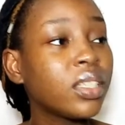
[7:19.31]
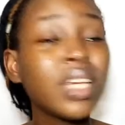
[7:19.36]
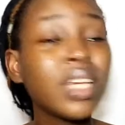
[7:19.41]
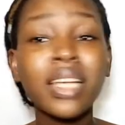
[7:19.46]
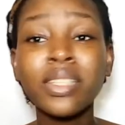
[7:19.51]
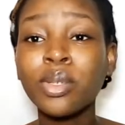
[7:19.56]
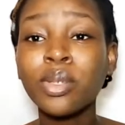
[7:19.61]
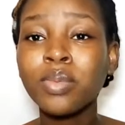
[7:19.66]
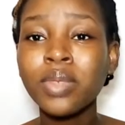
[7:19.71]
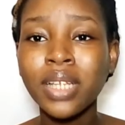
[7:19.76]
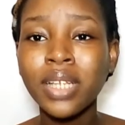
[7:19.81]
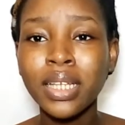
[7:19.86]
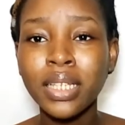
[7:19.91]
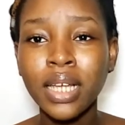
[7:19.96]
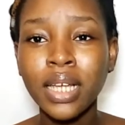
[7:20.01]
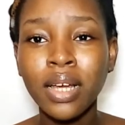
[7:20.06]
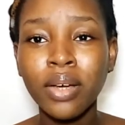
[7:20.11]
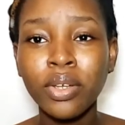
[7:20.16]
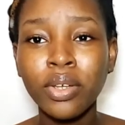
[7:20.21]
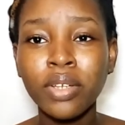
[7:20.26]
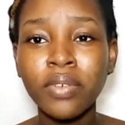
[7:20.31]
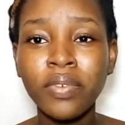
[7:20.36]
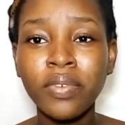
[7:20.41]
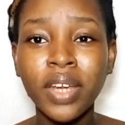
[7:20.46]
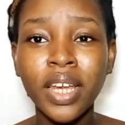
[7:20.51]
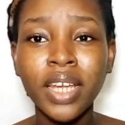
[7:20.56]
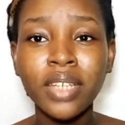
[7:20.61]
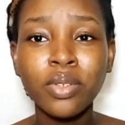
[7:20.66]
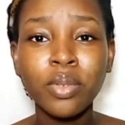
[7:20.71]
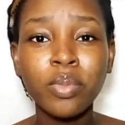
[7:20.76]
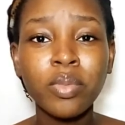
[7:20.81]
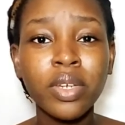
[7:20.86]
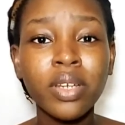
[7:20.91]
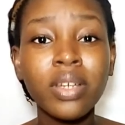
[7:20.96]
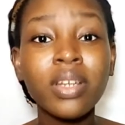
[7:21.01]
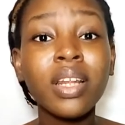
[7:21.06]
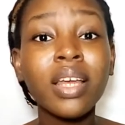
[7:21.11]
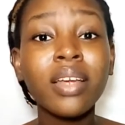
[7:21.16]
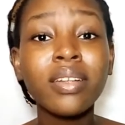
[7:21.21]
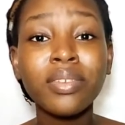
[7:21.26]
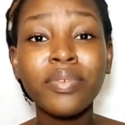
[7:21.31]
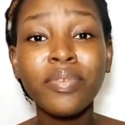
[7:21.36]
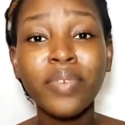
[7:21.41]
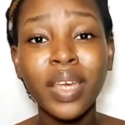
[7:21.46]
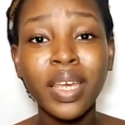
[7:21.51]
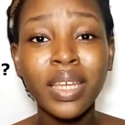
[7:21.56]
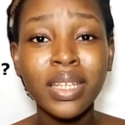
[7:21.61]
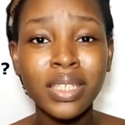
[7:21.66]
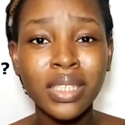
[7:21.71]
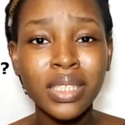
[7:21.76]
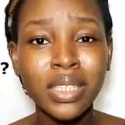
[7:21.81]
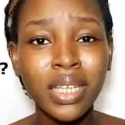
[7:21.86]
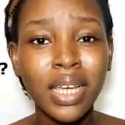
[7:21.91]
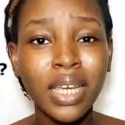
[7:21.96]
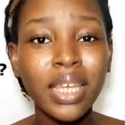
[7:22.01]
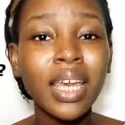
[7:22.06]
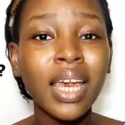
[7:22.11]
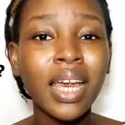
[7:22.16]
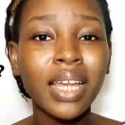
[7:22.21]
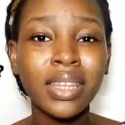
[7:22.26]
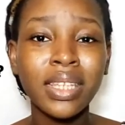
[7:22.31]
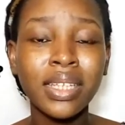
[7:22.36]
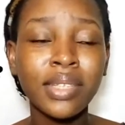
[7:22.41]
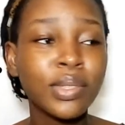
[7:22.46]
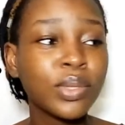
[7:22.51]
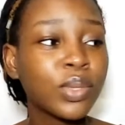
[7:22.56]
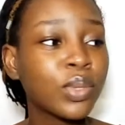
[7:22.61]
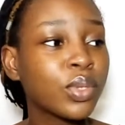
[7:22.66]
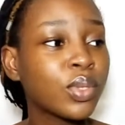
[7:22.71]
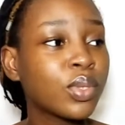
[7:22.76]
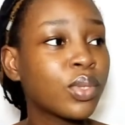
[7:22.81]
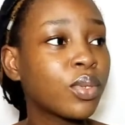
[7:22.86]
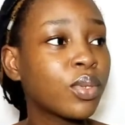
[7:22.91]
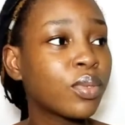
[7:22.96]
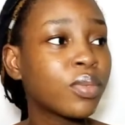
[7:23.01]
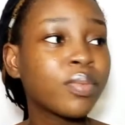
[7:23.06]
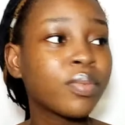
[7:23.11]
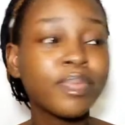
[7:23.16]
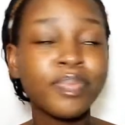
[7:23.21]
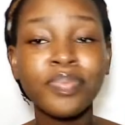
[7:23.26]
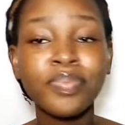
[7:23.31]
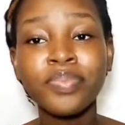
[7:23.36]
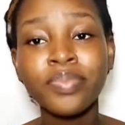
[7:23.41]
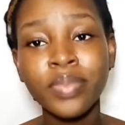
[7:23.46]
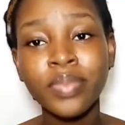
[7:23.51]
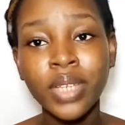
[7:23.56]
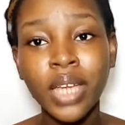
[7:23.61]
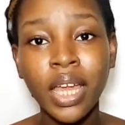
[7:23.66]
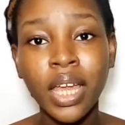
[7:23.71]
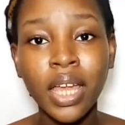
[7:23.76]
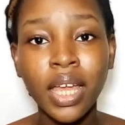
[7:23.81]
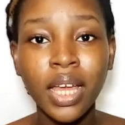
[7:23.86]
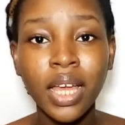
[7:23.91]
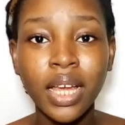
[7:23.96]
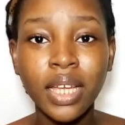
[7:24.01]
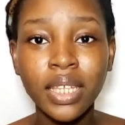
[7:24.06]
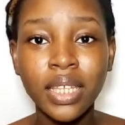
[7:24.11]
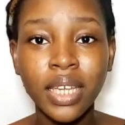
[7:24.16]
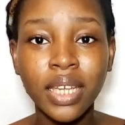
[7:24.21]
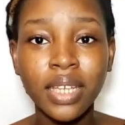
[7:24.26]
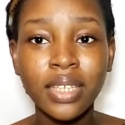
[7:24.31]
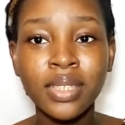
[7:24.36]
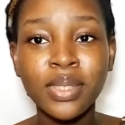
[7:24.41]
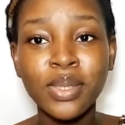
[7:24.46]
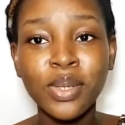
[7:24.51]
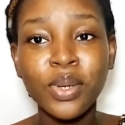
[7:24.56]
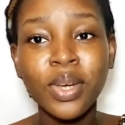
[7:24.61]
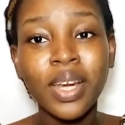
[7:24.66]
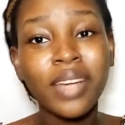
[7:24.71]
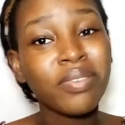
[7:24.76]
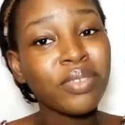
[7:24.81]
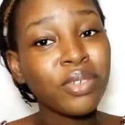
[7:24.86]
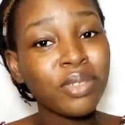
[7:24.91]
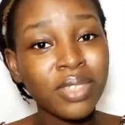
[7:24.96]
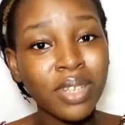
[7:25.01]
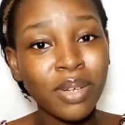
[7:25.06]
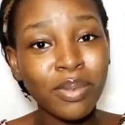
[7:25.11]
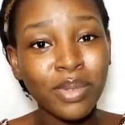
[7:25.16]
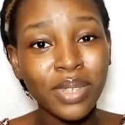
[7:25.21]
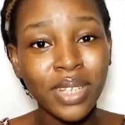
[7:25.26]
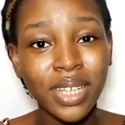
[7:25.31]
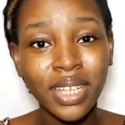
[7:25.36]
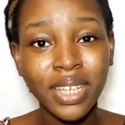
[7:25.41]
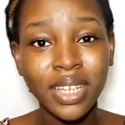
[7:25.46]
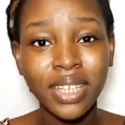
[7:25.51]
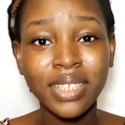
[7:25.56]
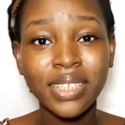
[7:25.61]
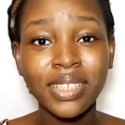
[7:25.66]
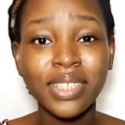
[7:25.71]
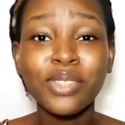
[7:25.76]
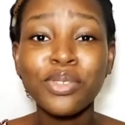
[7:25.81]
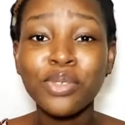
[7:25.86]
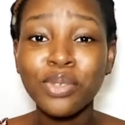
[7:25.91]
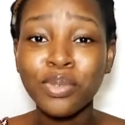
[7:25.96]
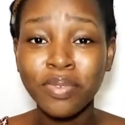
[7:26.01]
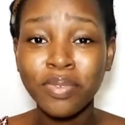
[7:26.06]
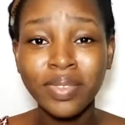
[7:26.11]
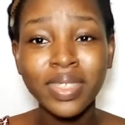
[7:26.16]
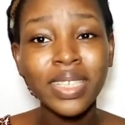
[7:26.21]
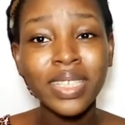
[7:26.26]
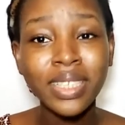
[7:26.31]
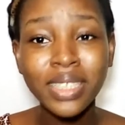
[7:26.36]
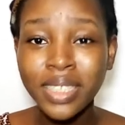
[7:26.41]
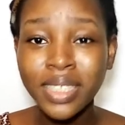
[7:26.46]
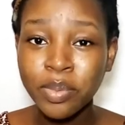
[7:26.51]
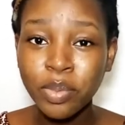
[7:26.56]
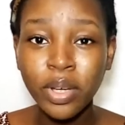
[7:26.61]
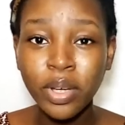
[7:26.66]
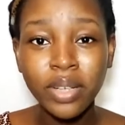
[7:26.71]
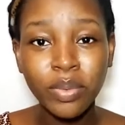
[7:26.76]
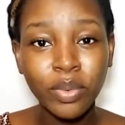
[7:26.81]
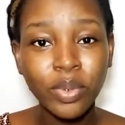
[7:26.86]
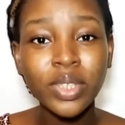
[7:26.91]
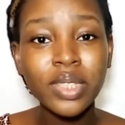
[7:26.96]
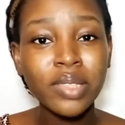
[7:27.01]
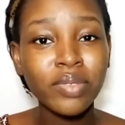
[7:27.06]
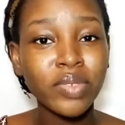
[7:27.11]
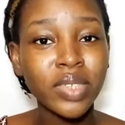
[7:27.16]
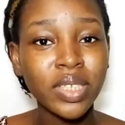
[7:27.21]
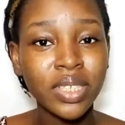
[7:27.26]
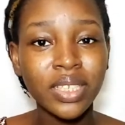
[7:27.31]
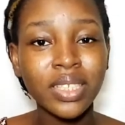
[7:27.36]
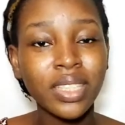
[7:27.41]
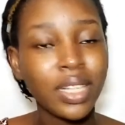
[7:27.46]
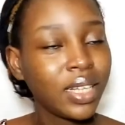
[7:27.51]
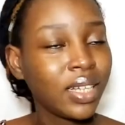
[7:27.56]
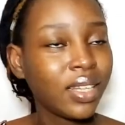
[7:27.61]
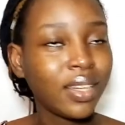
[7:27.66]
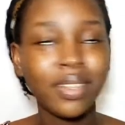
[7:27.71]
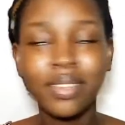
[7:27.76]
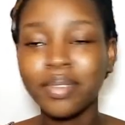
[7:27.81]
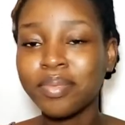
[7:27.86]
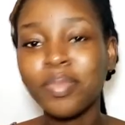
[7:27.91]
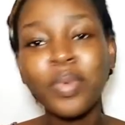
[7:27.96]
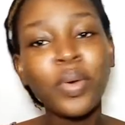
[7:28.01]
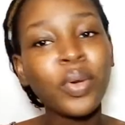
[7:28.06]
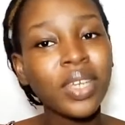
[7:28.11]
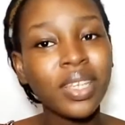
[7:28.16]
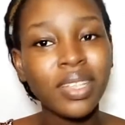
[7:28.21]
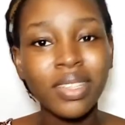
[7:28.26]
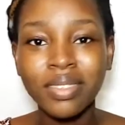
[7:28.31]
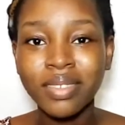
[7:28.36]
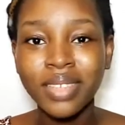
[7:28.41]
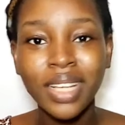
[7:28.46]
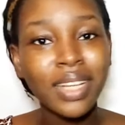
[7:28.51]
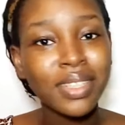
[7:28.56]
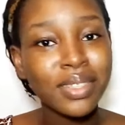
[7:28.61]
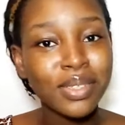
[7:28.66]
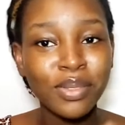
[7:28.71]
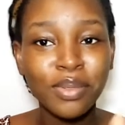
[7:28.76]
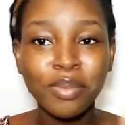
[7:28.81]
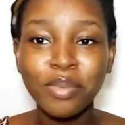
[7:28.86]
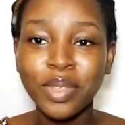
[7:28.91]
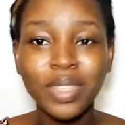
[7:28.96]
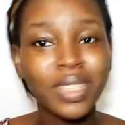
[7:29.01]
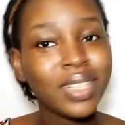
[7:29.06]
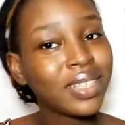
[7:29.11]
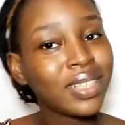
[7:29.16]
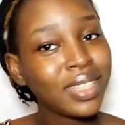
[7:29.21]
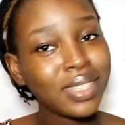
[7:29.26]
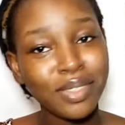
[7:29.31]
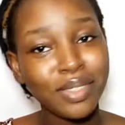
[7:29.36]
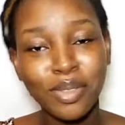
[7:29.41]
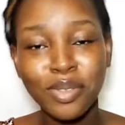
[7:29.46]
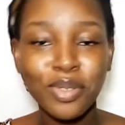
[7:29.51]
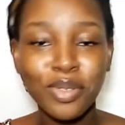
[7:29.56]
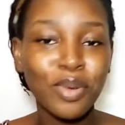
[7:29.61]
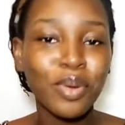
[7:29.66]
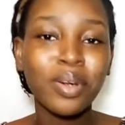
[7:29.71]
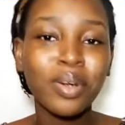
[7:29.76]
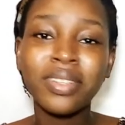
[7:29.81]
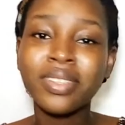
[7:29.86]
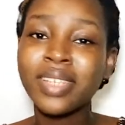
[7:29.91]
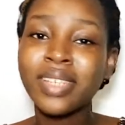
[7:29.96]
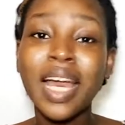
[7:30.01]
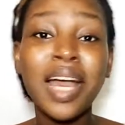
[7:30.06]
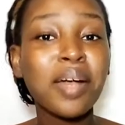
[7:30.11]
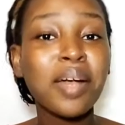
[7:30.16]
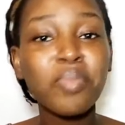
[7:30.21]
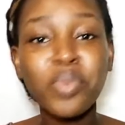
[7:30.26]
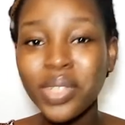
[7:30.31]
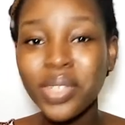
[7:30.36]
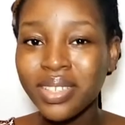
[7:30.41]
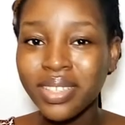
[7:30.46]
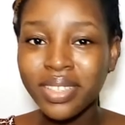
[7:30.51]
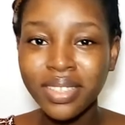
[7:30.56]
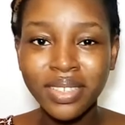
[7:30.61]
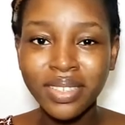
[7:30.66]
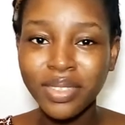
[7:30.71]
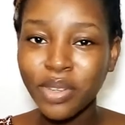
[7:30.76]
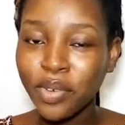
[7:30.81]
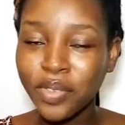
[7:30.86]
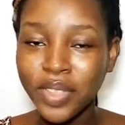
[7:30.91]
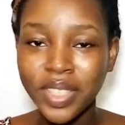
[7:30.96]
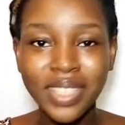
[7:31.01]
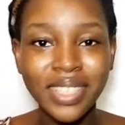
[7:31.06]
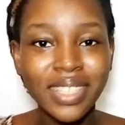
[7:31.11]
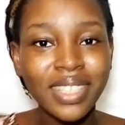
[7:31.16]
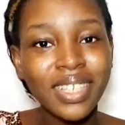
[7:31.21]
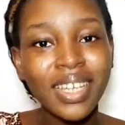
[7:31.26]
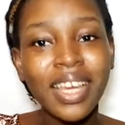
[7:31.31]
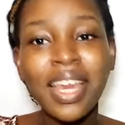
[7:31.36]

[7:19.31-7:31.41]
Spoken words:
Yeah, something like that. Or your fears will be irrelevant. Yeah, I think so. So, yeah, I feel that one, I guess. You, this boy wasn't really like, okay, cancel, but like, let's just go on. I'm winning, obviously.